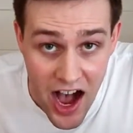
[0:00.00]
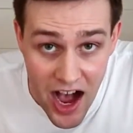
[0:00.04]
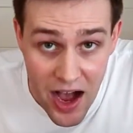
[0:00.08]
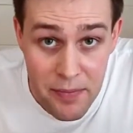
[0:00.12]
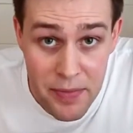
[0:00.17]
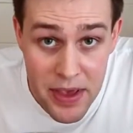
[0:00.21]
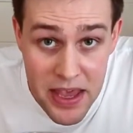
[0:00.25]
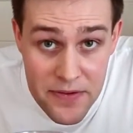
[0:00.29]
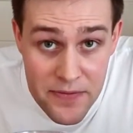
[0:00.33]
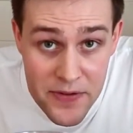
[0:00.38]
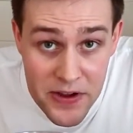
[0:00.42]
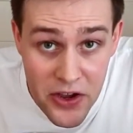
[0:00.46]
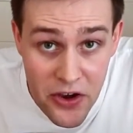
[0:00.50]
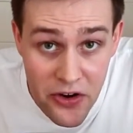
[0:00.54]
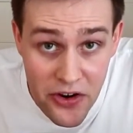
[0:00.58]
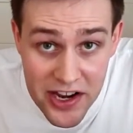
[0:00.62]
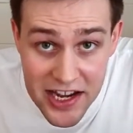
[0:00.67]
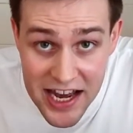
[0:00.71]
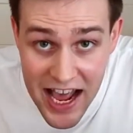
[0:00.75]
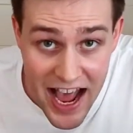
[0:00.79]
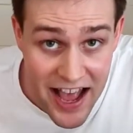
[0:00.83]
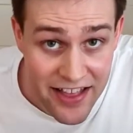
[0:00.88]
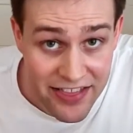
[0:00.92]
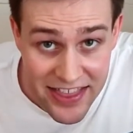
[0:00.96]
I'm even going
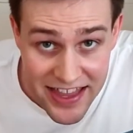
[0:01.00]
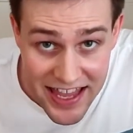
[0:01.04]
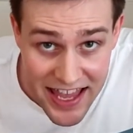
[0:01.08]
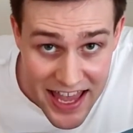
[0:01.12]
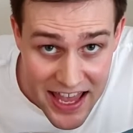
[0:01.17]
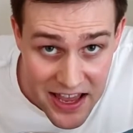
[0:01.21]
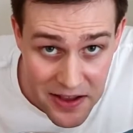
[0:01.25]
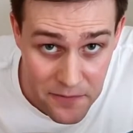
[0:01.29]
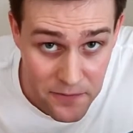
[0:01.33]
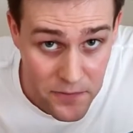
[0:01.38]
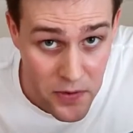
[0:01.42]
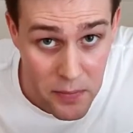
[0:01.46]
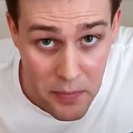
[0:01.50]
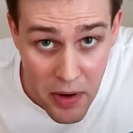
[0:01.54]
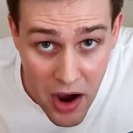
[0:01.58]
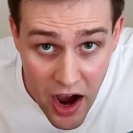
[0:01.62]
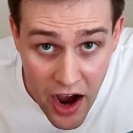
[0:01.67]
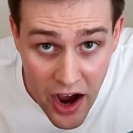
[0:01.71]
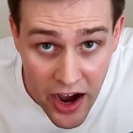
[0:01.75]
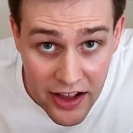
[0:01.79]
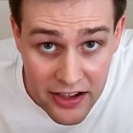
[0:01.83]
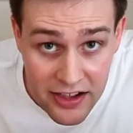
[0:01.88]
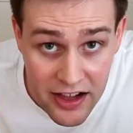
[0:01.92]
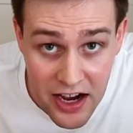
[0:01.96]
to add the ink from a
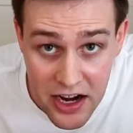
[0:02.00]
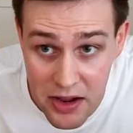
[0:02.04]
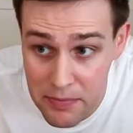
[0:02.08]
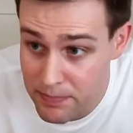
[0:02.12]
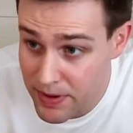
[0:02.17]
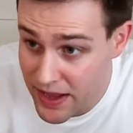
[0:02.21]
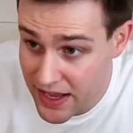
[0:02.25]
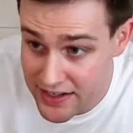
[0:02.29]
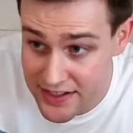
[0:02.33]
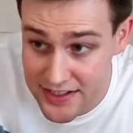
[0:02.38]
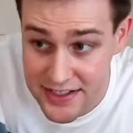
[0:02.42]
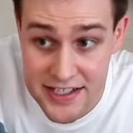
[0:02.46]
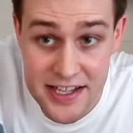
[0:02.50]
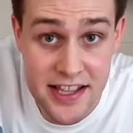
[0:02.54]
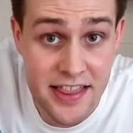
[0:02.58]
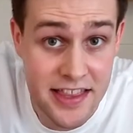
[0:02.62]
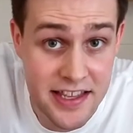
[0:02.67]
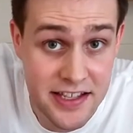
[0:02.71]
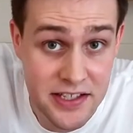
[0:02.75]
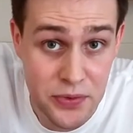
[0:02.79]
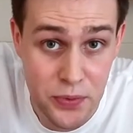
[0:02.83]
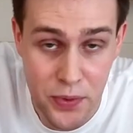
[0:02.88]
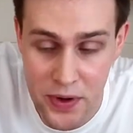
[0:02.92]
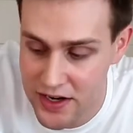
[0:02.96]
highlighter pen to
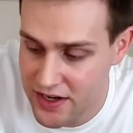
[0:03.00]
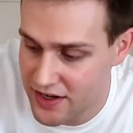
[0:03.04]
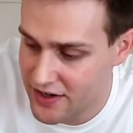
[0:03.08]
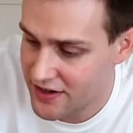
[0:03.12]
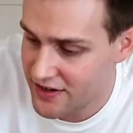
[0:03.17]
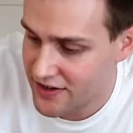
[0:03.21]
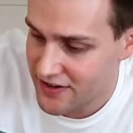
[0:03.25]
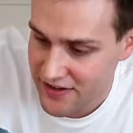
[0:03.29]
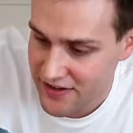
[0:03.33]
this one.